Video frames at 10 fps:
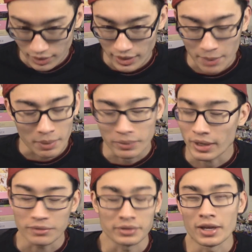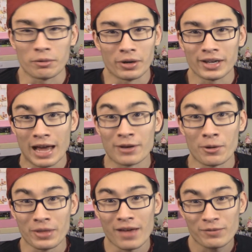I'm not pronouncing that right. I
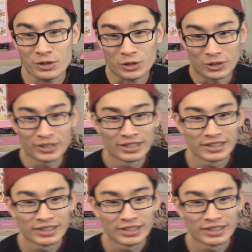know that for sure.